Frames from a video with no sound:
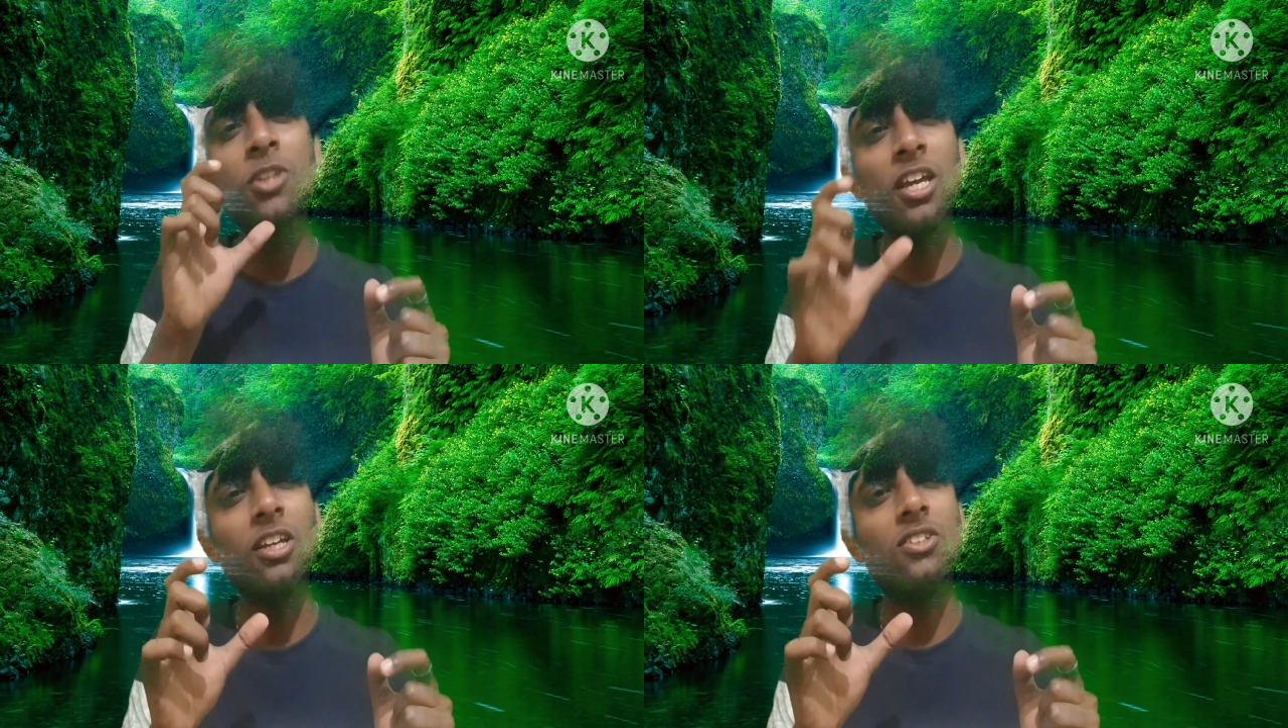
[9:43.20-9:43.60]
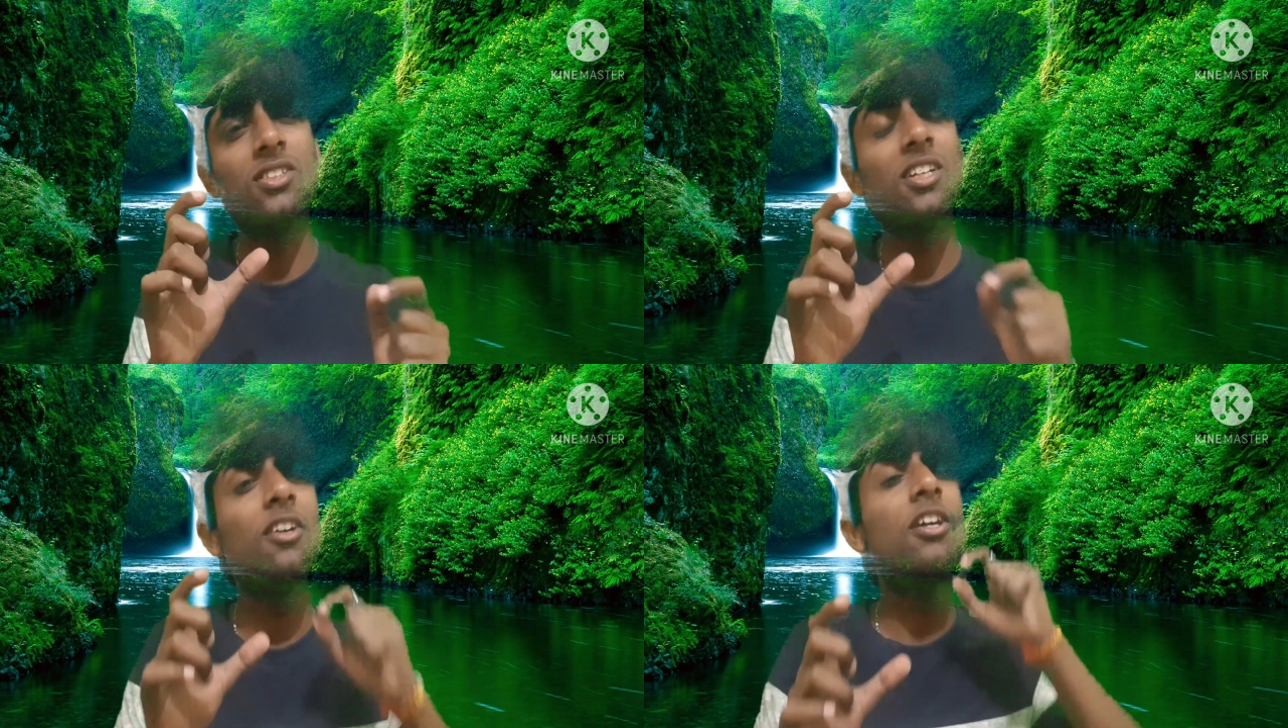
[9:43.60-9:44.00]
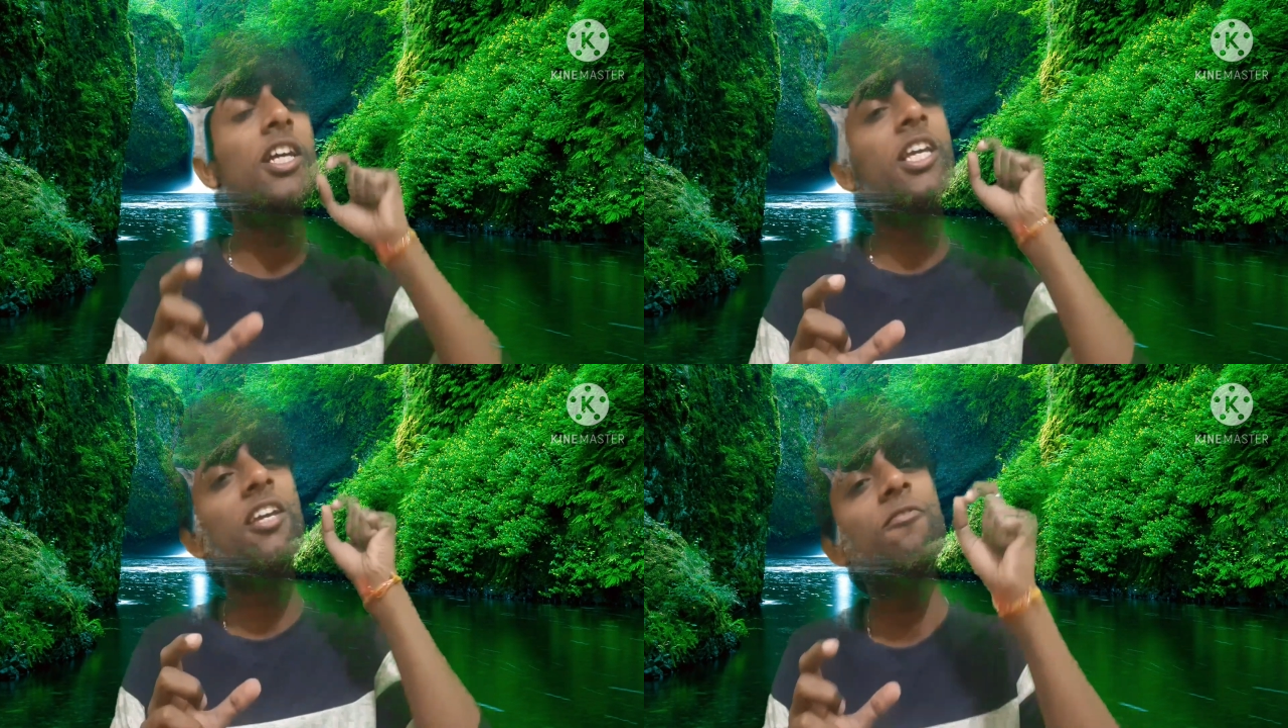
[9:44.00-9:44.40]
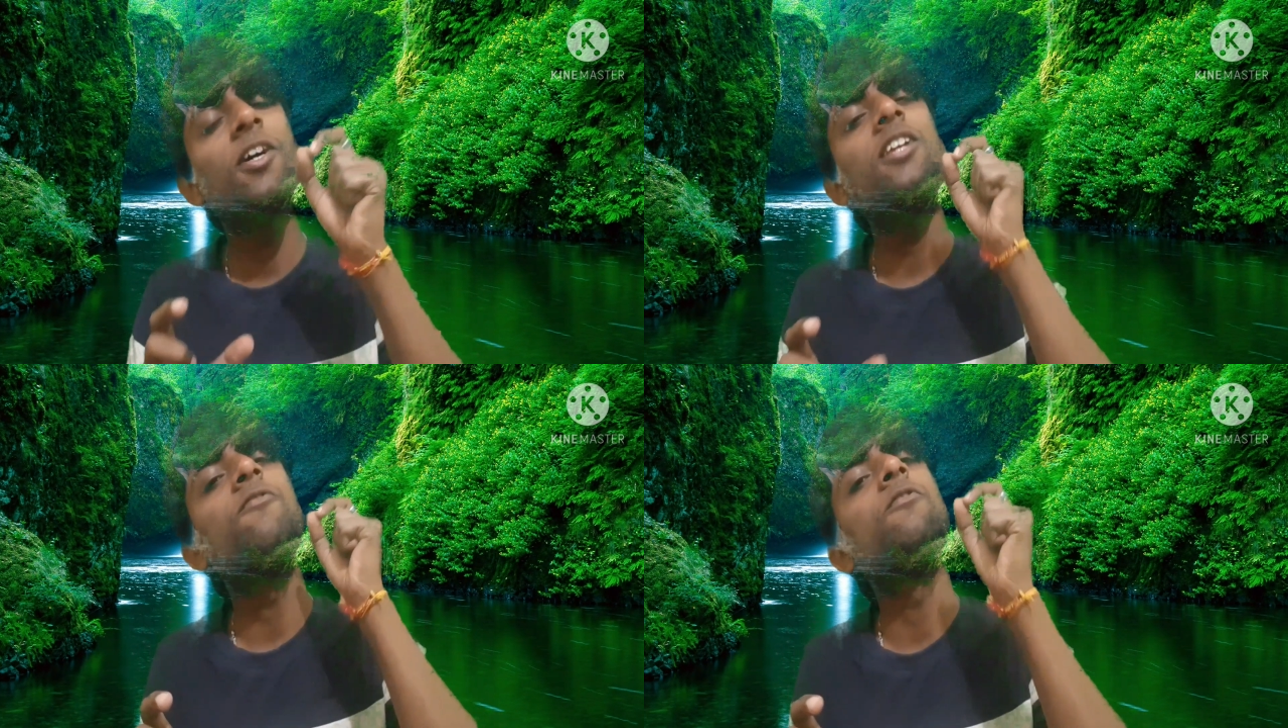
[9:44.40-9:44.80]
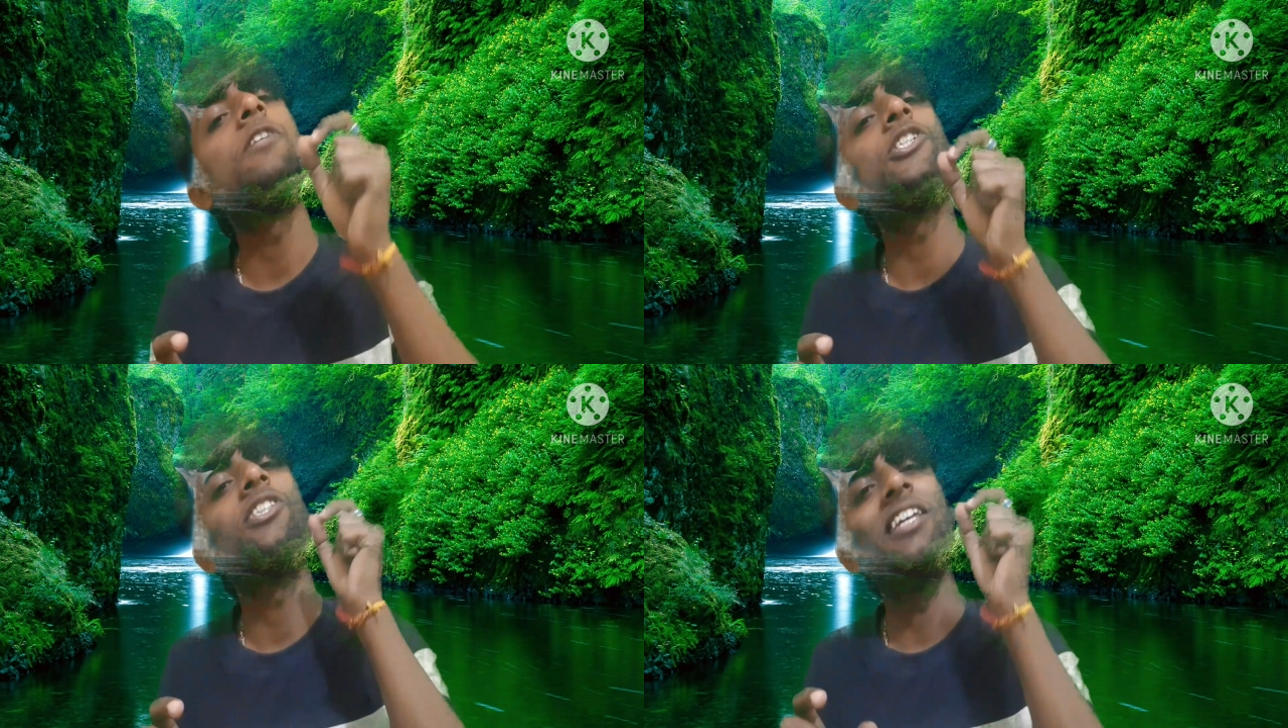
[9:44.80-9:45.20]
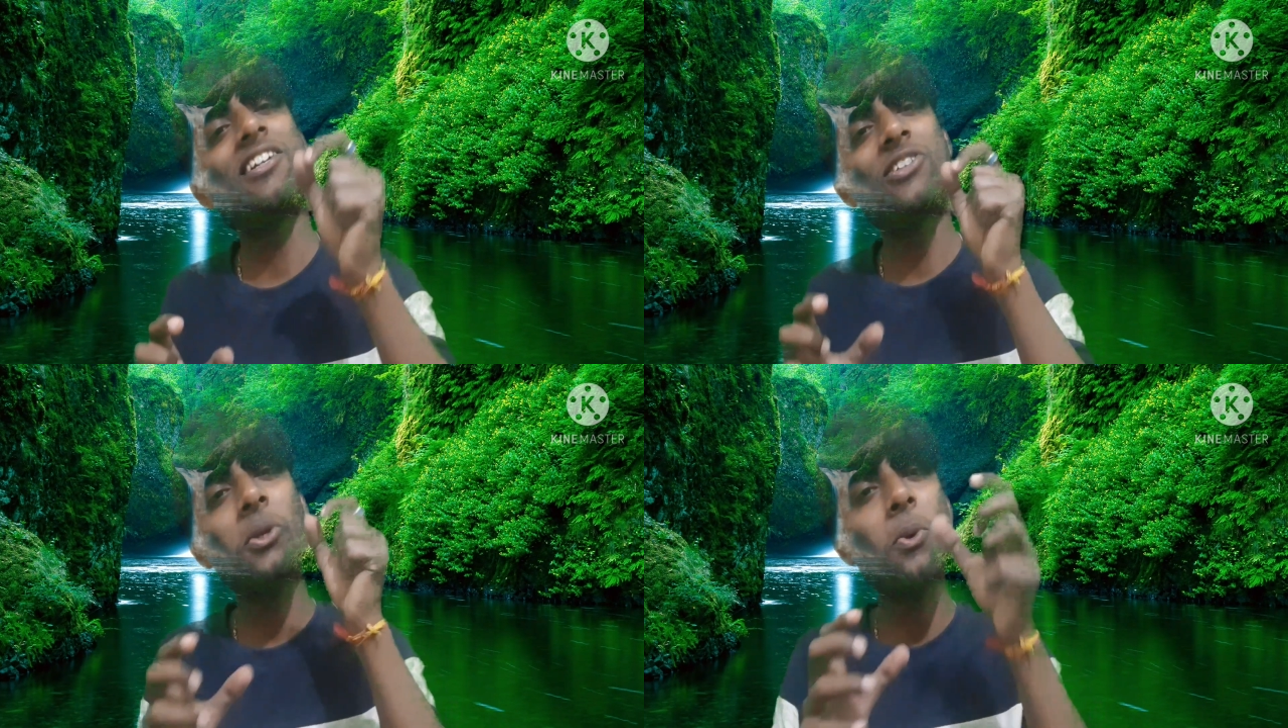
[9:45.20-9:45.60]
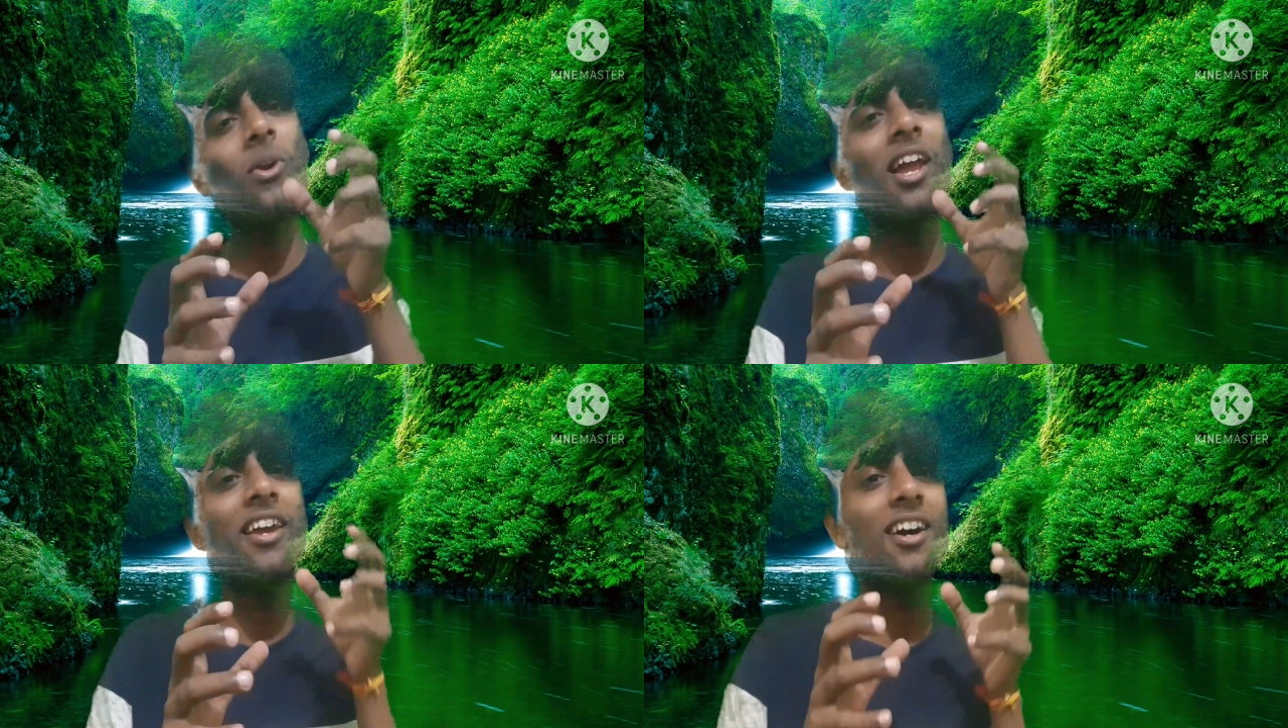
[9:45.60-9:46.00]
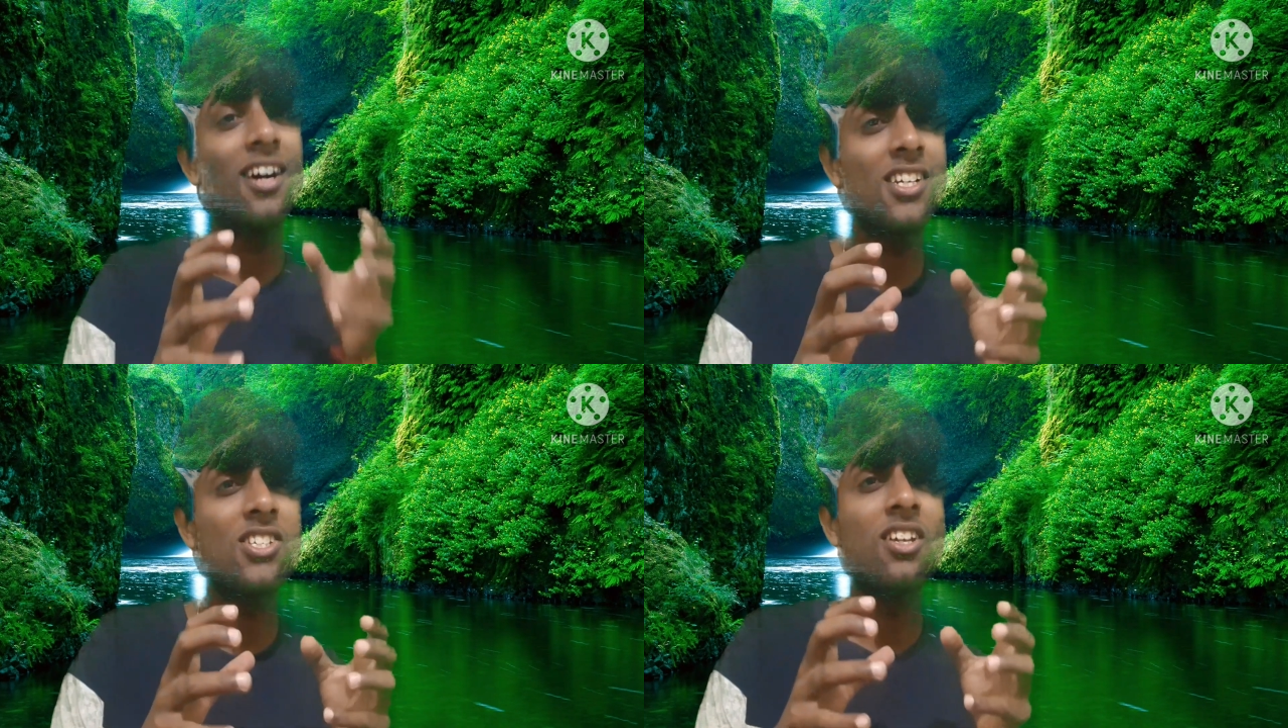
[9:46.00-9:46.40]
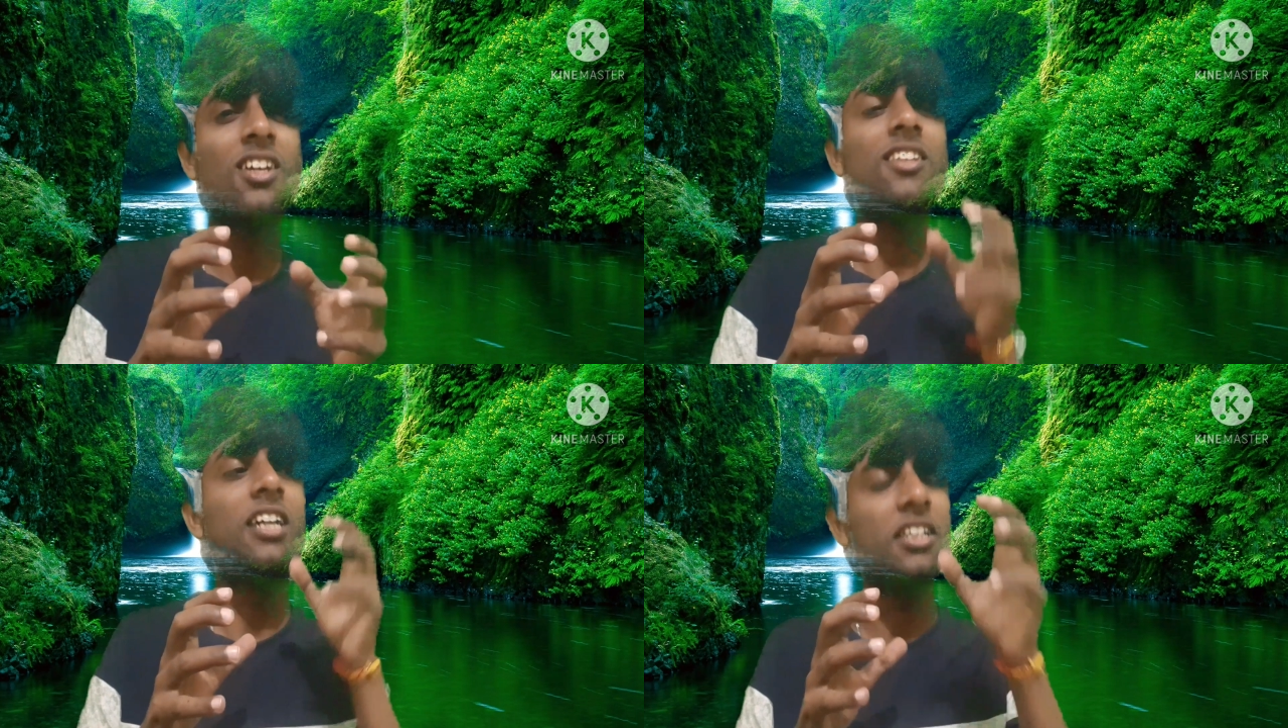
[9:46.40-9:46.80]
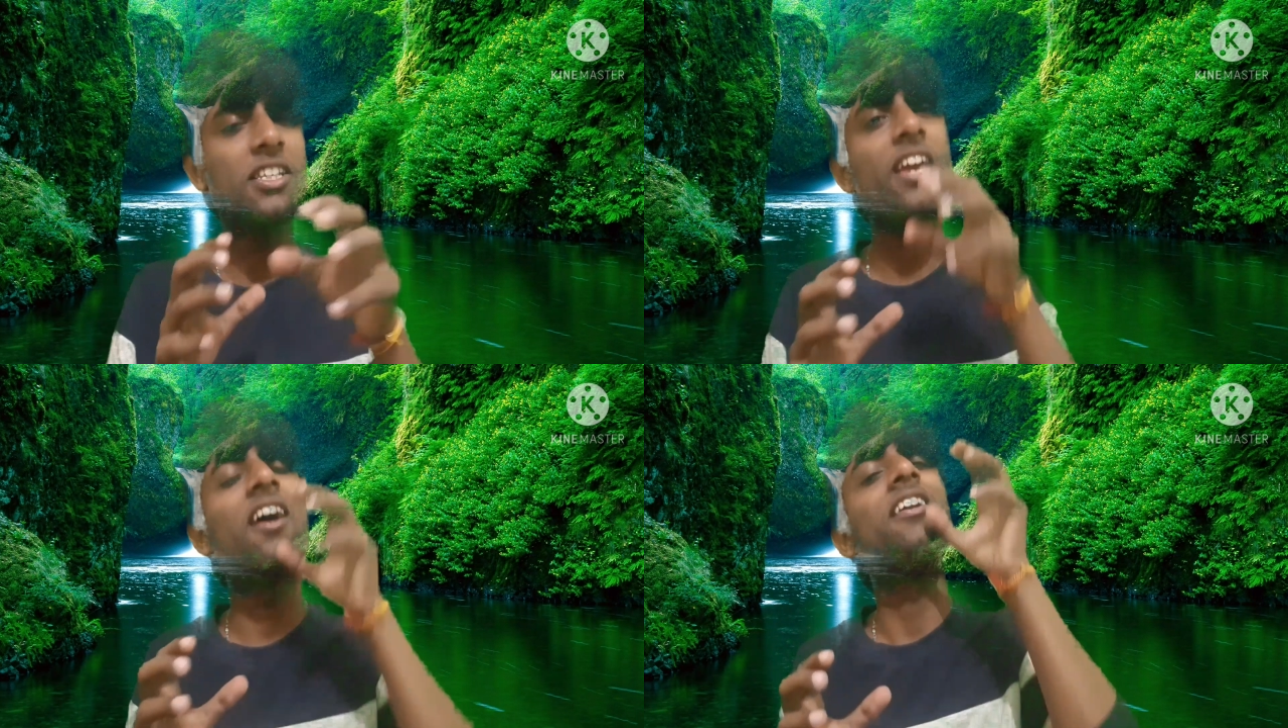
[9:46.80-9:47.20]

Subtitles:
things, even which things look like us, that they are